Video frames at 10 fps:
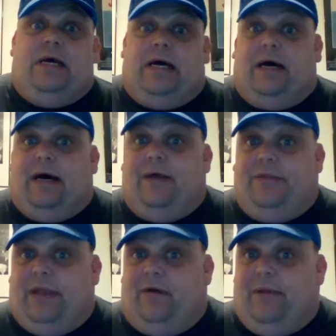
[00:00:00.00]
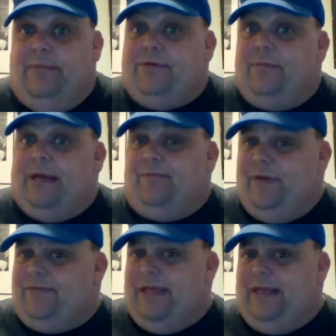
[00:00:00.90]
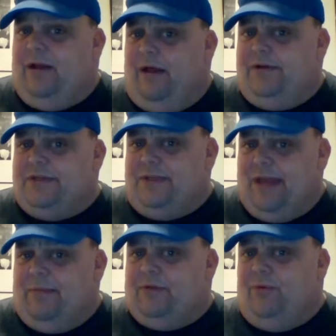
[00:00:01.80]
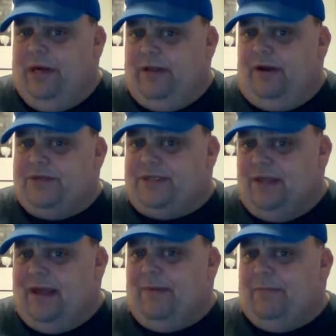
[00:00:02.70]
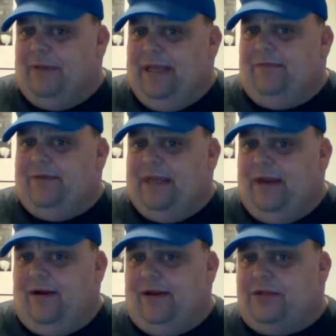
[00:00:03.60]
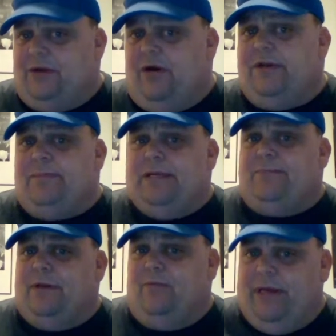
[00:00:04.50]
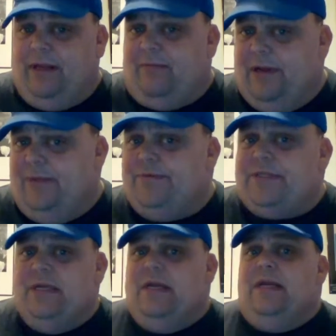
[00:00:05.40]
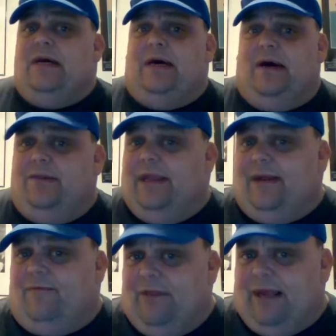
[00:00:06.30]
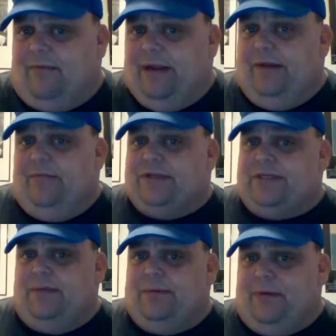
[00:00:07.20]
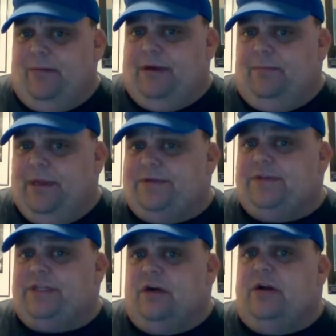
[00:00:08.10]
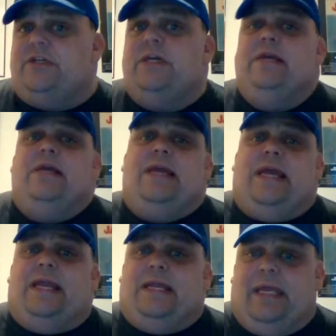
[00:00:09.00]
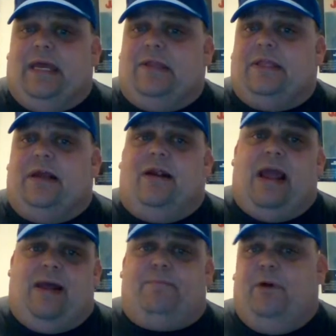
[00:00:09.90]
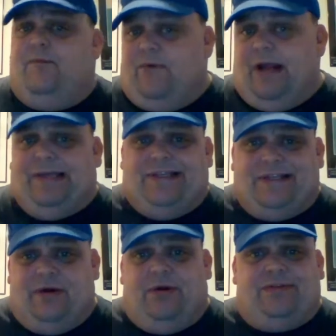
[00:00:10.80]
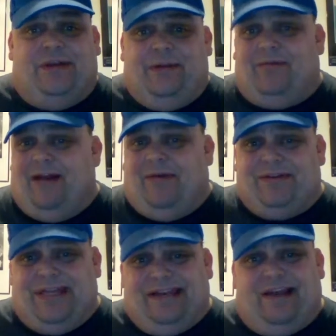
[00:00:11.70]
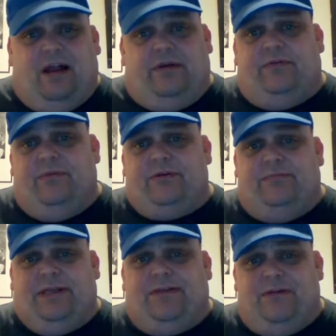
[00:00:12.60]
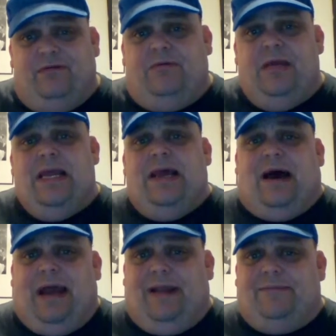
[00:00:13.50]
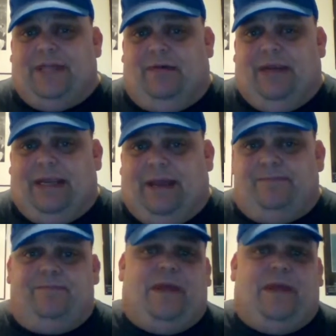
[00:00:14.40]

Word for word: Uh, their ribs are about $15 a slab to $20 a slab. I believe that they are going to charge based upon the weight of the ribs, uh, unlike a flat rate, which some of the barbecue places charge. And again, their half-bird fries and soda is going to be right around $10, which would be the two items I would get.